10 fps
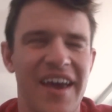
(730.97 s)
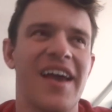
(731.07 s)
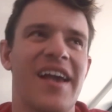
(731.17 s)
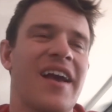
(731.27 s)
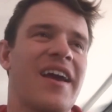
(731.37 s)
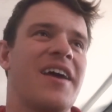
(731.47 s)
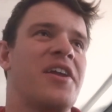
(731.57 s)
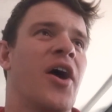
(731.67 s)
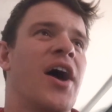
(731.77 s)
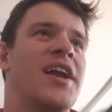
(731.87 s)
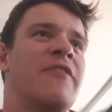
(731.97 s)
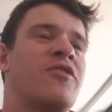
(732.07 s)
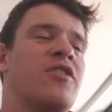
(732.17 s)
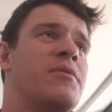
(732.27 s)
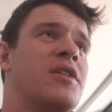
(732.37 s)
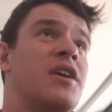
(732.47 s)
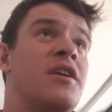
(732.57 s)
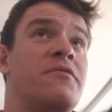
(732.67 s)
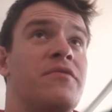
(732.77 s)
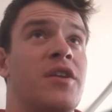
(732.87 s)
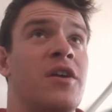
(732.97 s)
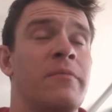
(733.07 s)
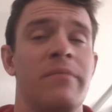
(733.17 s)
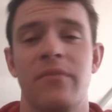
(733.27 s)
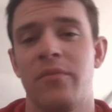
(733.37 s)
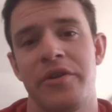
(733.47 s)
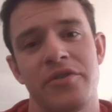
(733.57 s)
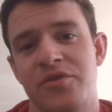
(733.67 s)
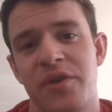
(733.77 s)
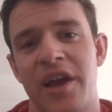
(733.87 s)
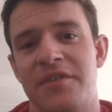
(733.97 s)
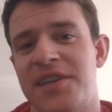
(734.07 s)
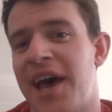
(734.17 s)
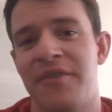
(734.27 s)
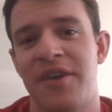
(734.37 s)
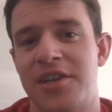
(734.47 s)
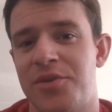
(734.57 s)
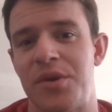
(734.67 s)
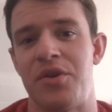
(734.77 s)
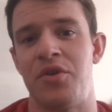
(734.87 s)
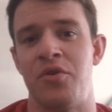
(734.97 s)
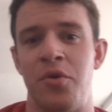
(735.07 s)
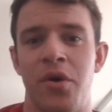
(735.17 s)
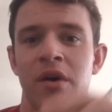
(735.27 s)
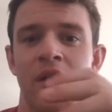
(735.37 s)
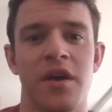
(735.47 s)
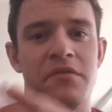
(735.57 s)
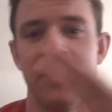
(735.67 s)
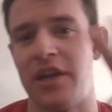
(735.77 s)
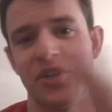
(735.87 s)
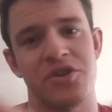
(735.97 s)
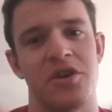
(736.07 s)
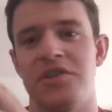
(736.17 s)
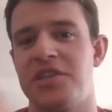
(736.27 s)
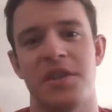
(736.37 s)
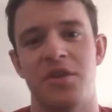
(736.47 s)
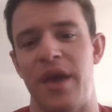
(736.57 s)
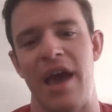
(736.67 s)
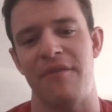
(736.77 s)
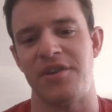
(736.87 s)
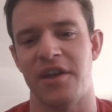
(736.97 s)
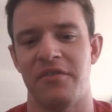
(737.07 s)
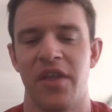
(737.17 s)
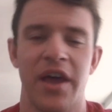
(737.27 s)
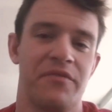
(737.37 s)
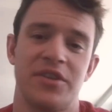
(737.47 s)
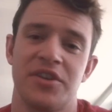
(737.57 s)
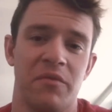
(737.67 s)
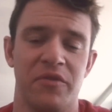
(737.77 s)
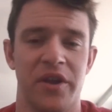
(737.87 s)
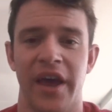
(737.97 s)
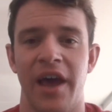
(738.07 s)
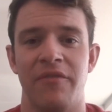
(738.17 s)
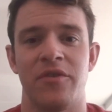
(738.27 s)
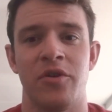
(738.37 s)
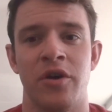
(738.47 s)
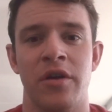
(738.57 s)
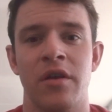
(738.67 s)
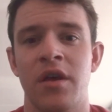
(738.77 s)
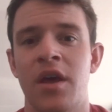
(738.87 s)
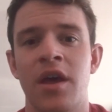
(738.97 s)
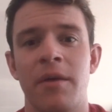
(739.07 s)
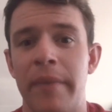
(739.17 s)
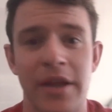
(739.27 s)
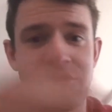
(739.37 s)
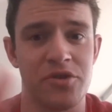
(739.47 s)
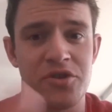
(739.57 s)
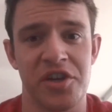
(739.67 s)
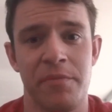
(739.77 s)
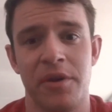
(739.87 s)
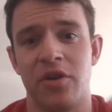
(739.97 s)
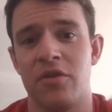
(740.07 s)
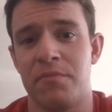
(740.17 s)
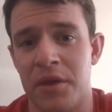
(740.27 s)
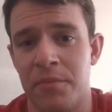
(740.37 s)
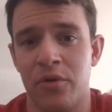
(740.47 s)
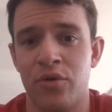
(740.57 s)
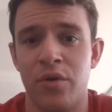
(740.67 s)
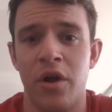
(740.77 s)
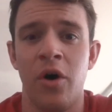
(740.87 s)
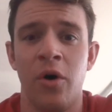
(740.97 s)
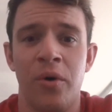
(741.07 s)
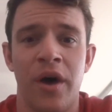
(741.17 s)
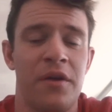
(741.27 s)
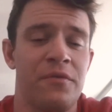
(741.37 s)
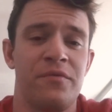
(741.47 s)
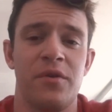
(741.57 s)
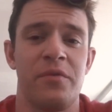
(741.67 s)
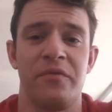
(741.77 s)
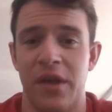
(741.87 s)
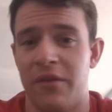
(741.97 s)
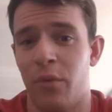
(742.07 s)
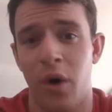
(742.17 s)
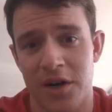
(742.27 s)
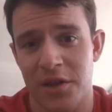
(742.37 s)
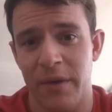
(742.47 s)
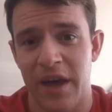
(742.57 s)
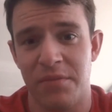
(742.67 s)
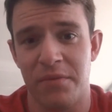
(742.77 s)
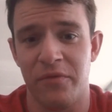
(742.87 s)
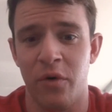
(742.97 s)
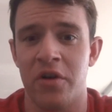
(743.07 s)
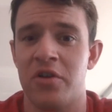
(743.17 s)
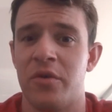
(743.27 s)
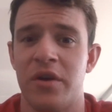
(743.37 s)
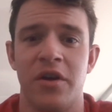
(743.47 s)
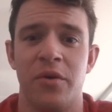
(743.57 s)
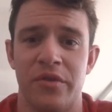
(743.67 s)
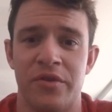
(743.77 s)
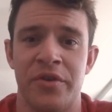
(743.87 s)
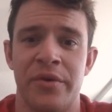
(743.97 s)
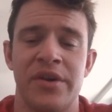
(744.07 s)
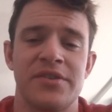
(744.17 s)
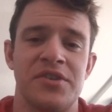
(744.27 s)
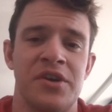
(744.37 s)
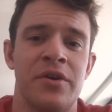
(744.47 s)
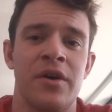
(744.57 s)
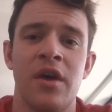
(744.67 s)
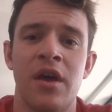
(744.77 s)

yeah, yeah, yeah. No, I definitely believe, you know, when you're tr- kind of diving into a new venture or something you haven't done in life, it's helpful to have good mentorship and good people who know kind of have, walked the path before you and know what they're doing. So